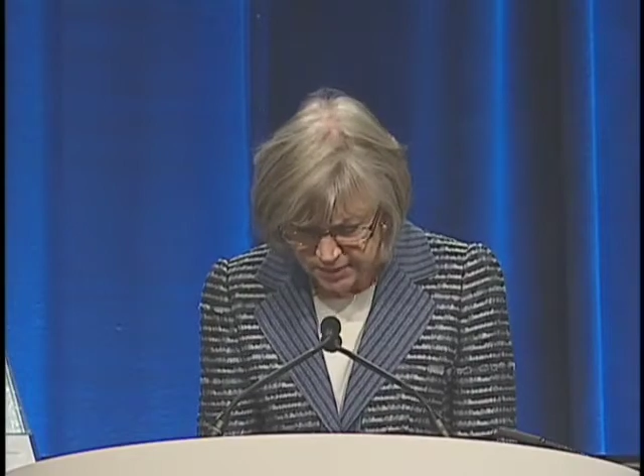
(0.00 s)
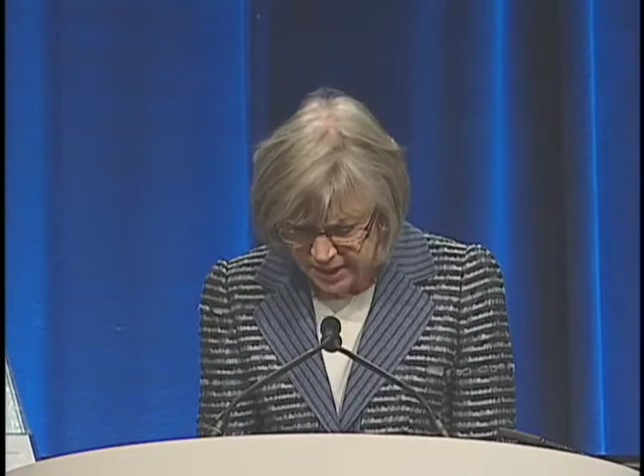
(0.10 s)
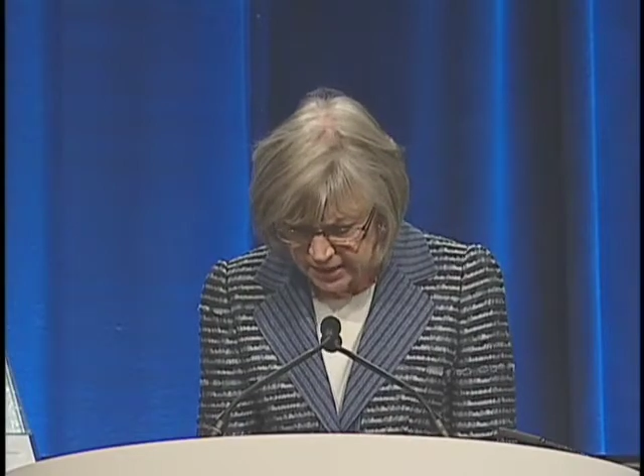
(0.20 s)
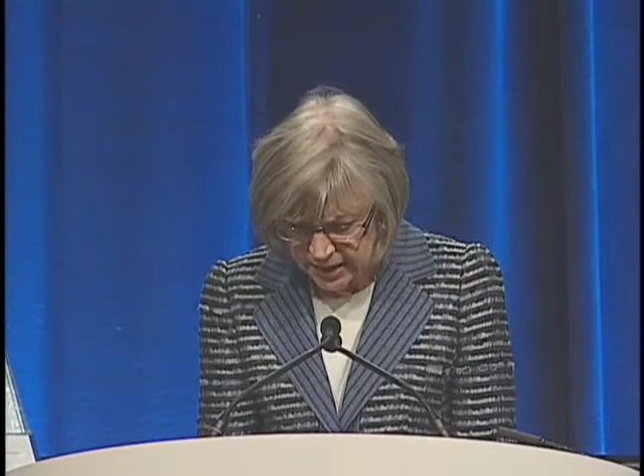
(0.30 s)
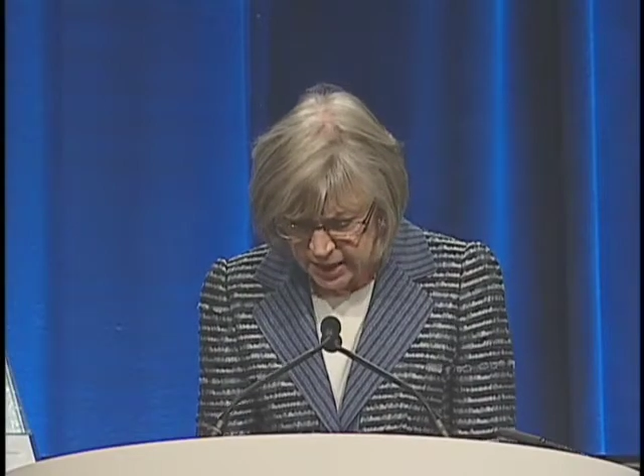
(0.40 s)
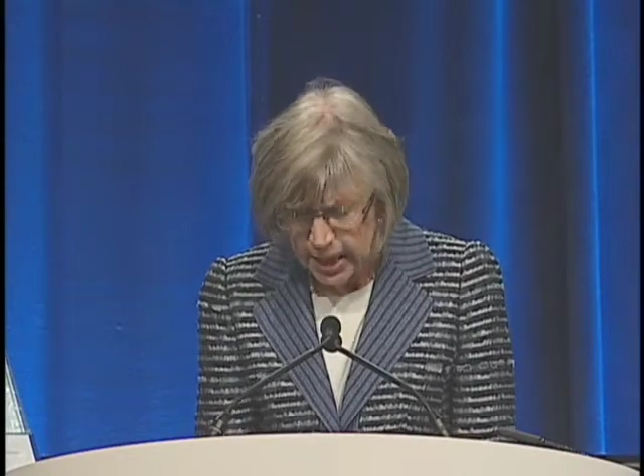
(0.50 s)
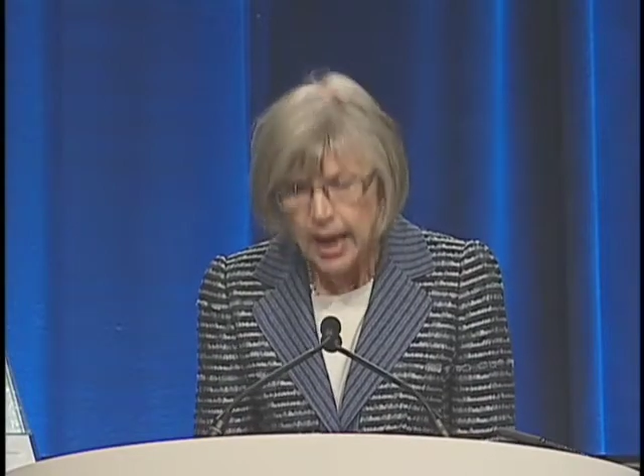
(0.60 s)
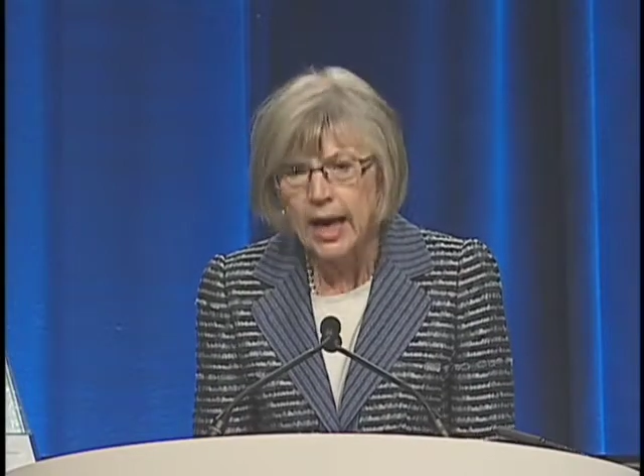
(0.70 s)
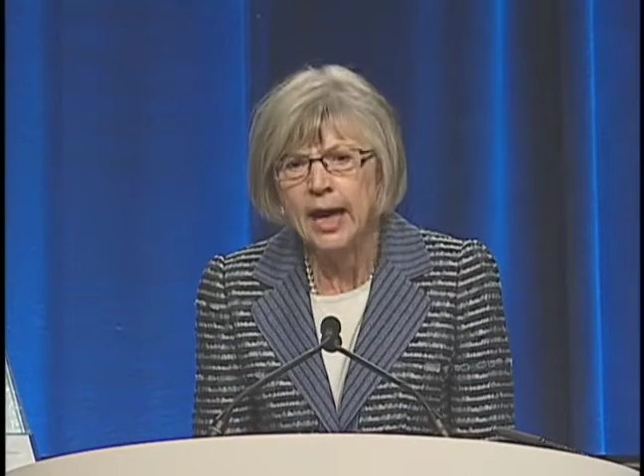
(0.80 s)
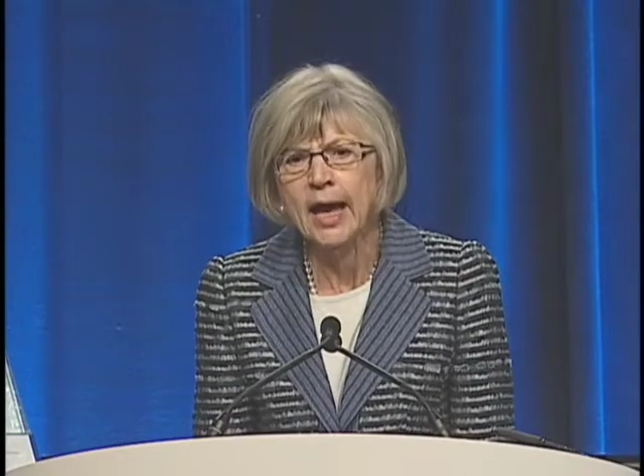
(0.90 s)
me.
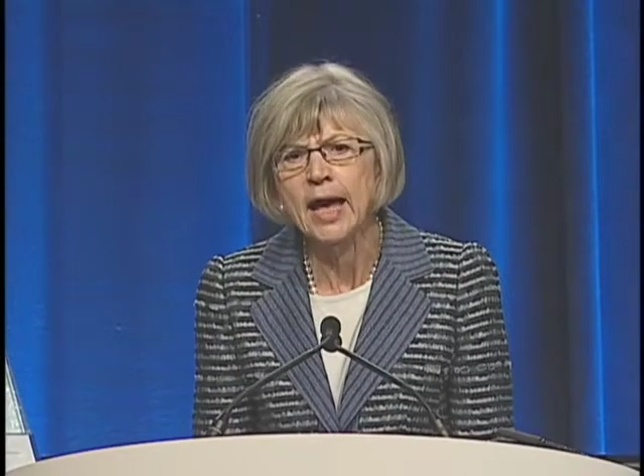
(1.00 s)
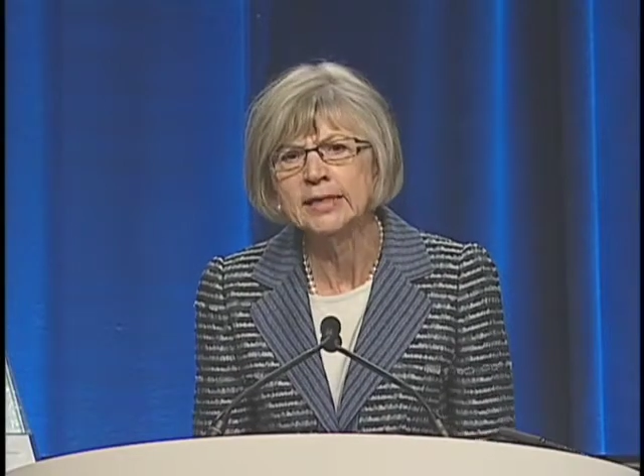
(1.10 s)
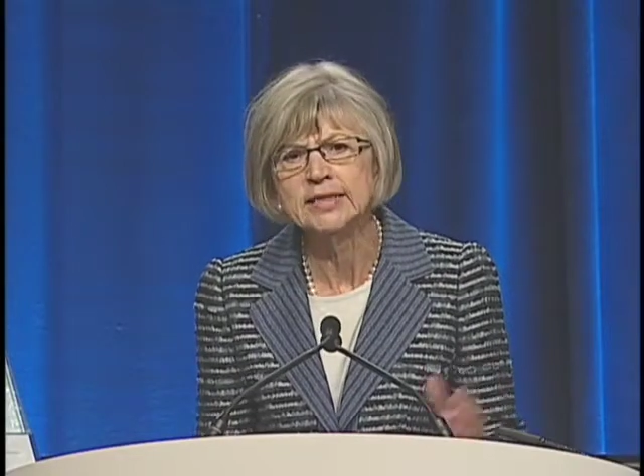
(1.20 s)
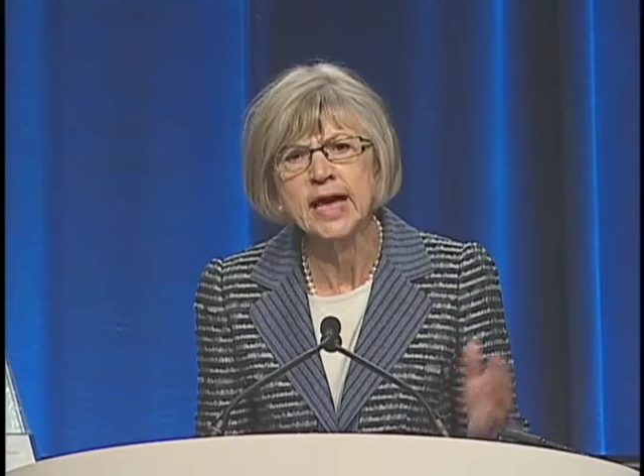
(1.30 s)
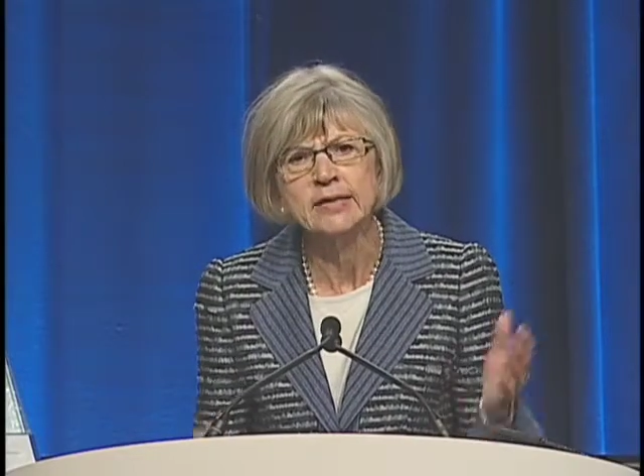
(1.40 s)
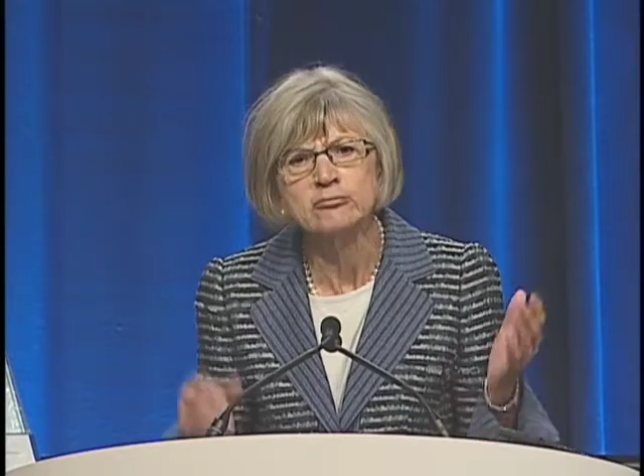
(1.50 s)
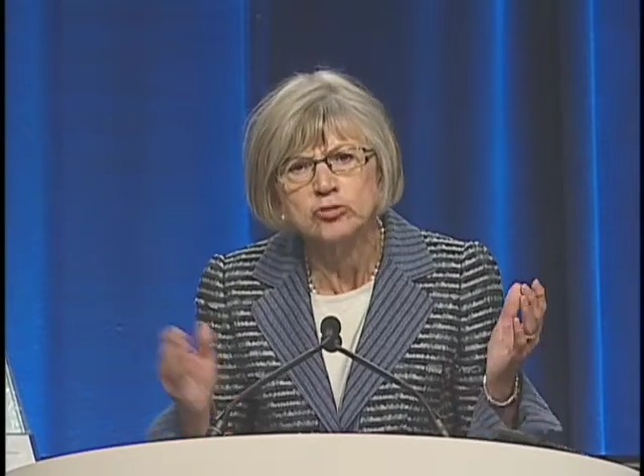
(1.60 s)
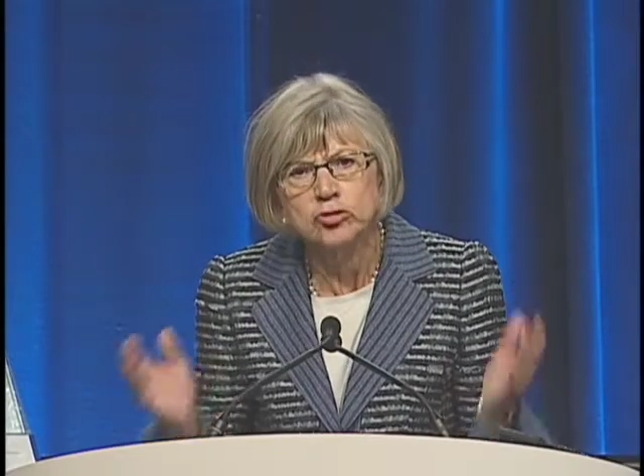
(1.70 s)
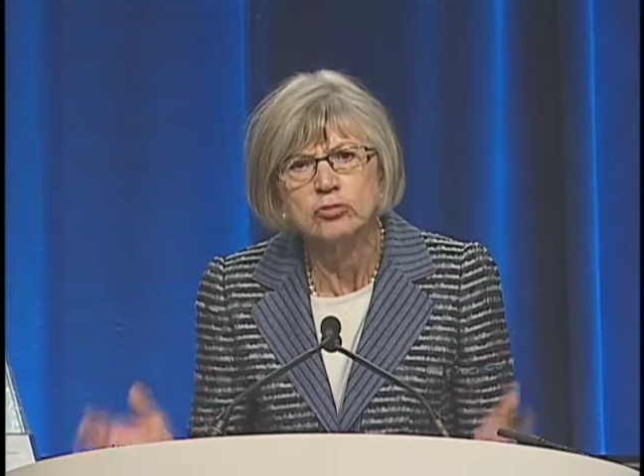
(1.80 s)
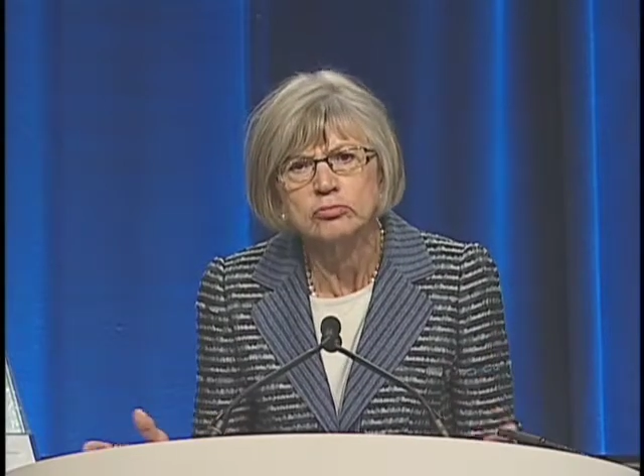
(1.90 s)
Uh, I
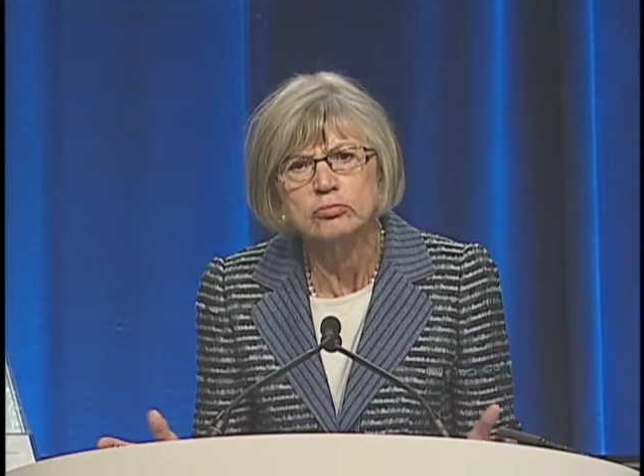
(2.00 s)
said,